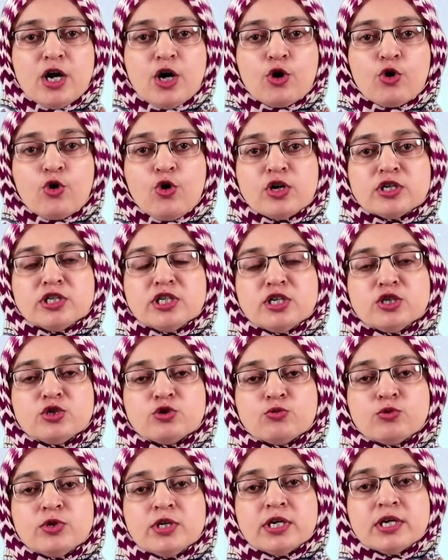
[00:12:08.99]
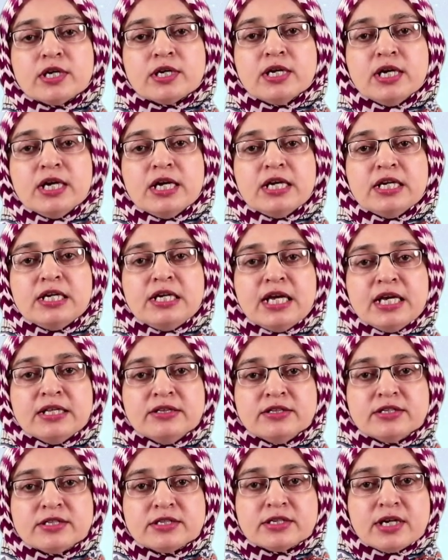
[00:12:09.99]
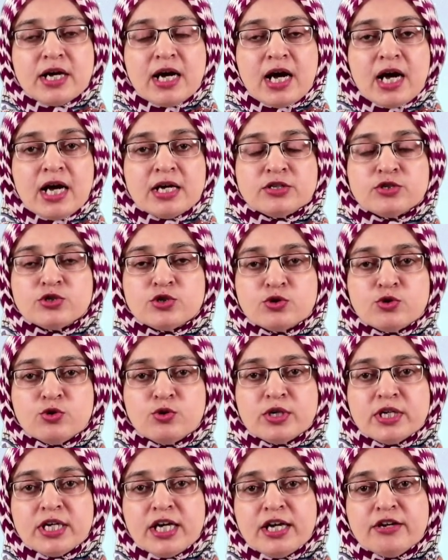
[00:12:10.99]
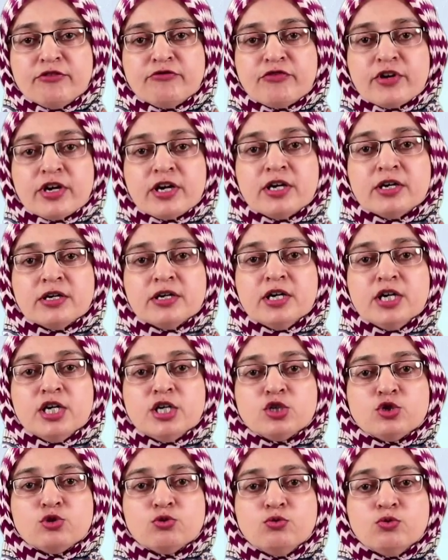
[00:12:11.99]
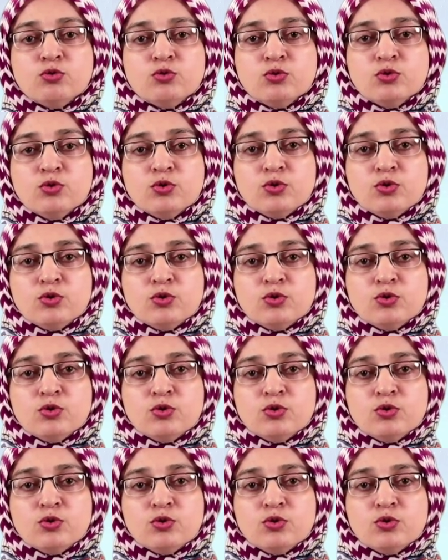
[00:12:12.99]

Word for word: according to their lens as shown in figure 2.